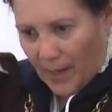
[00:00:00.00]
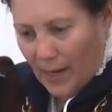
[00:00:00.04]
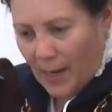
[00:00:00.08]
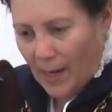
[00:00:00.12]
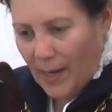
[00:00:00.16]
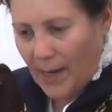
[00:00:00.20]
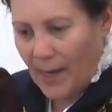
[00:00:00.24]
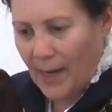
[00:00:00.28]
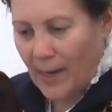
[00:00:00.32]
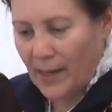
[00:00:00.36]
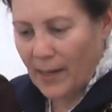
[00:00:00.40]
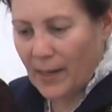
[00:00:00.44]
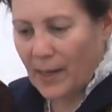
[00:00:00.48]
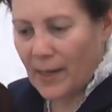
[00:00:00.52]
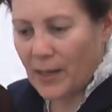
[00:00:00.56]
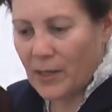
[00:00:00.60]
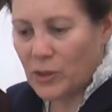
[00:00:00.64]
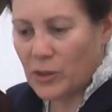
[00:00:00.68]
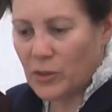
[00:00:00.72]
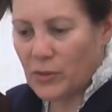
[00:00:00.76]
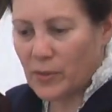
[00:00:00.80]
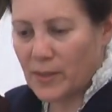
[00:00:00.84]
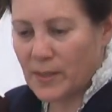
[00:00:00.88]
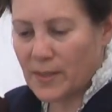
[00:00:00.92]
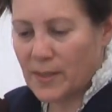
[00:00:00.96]
And as
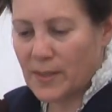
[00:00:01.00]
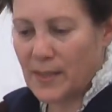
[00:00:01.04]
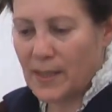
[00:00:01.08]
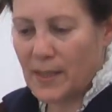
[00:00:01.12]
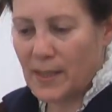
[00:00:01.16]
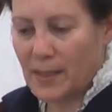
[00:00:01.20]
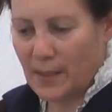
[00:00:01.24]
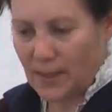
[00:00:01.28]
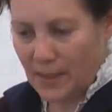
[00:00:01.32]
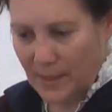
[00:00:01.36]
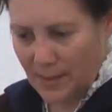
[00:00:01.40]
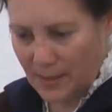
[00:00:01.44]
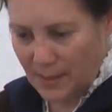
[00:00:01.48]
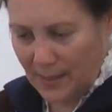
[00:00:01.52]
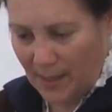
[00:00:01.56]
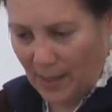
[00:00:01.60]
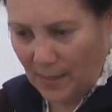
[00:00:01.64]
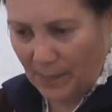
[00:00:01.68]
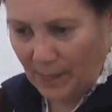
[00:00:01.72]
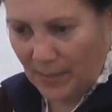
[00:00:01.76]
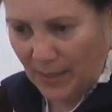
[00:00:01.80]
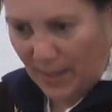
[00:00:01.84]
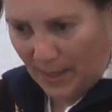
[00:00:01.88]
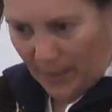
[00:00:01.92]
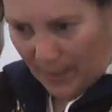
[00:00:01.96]
you can see, these
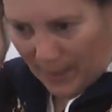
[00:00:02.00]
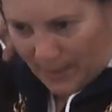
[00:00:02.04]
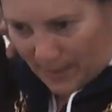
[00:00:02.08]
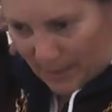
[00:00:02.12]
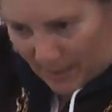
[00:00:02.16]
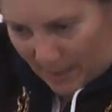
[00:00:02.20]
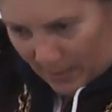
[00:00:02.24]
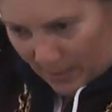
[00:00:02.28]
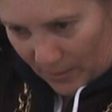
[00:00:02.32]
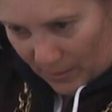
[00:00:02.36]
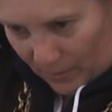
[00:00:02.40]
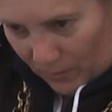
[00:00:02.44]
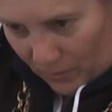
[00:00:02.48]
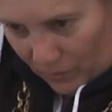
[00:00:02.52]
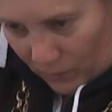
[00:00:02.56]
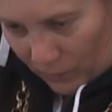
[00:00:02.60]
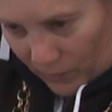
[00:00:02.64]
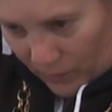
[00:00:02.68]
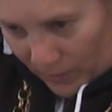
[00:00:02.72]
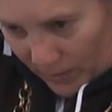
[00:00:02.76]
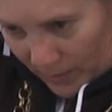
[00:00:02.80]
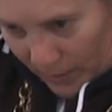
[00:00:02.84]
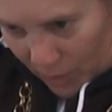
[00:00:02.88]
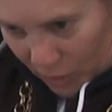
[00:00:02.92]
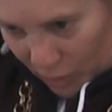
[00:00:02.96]
tapey guys here
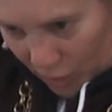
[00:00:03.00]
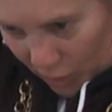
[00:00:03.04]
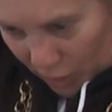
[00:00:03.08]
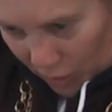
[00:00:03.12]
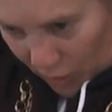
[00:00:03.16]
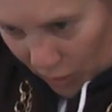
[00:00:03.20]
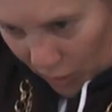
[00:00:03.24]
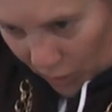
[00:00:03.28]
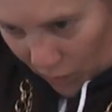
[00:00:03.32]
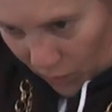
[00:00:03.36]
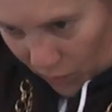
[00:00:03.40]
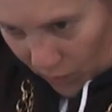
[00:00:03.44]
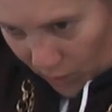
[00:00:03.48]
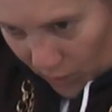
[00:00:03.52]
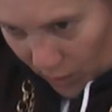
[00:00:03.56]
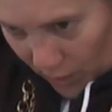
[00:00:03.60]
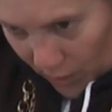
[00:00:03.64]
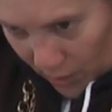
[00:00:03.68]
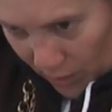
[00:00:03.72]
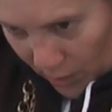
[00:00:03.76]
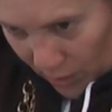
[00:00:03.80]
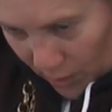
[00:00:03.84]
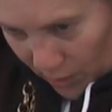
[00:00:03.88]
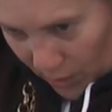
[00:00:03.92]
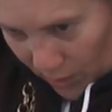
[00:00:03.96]
really should go
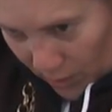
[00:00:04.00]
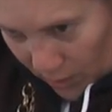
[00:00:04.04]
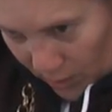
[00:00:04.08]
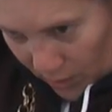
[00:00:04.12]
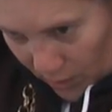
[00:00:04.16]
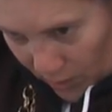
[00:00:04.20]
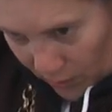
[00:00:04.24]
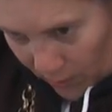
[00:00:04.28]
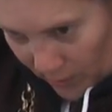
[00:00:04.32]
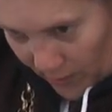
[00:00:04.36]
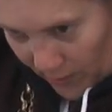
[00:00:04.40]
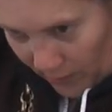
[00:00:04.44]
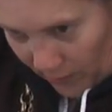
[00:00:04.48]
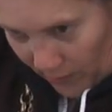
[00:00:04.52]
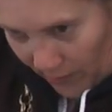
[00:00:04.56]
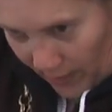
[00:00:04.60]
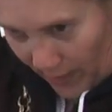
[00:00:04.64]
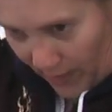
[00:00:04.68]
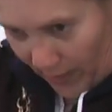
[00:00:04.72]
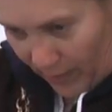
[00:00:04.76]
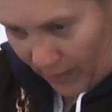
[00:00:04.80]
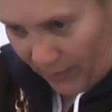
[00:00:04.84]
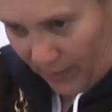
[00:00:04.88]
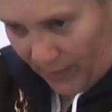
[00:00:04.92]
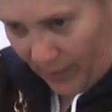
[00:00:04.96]
all the way
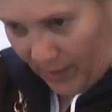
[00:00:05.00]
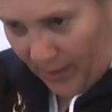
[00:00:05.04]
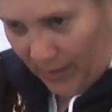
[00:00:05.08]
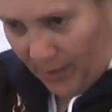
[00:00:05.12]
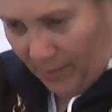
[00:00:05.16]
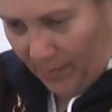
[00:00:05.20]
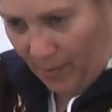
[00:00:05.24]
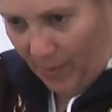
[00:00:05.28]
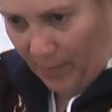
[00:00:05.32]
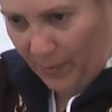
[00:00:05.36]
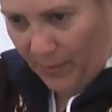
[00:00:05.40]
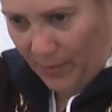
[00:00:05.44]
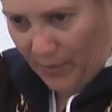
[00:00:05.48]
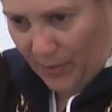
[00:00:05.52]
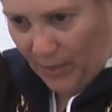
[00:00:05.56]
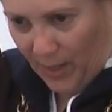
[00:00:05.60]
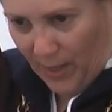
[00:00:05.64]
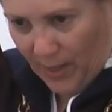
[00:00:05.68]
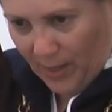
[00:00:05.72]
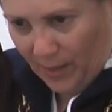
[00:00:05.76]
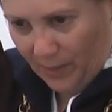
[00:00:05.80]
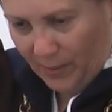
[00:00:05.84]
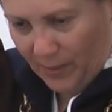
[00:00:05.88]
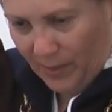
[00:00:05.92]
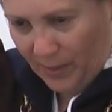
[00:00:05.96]
around and come up and
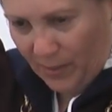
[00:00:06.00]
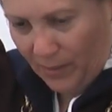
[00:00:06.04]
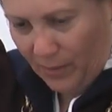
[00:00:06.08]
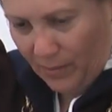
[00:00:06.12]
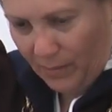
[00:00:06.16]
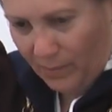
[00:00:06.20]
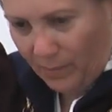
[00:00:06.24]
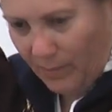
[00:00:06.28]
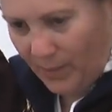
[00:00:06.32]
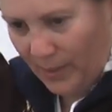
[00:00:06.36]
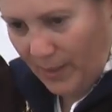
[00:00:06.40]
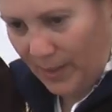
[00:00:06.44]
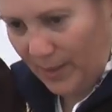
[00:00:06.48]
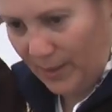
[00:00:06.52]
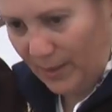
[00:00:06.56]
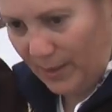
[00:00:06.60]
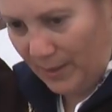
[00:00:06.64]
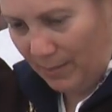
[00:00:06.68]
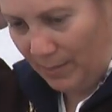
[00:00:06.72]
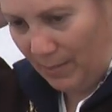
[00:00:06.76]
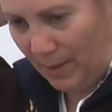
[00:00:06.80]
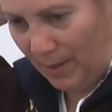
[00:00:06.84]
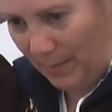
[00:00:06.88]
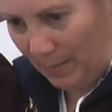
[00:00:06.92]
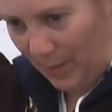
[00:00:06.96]
tie up here, but I
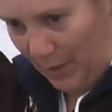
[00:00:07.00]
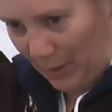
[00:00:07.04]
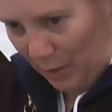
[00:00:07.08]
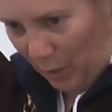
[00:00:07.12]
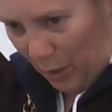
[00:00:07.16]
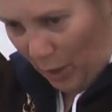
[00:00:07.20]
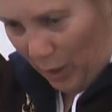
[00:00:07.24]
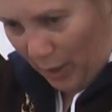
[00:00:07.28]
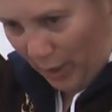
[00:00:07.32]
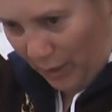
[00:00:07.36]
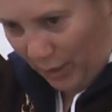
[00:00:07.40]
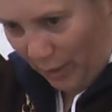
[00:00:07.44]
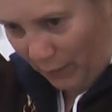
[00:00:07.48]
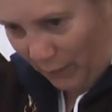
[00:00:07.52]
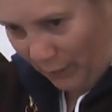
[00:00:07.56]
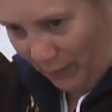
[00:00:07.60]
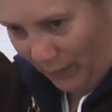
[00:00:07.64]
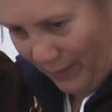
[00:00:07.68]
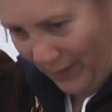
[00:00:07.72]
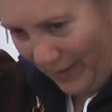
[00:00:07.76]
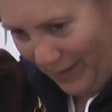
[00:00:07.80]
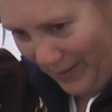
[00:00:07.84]
didn't make mine long enough.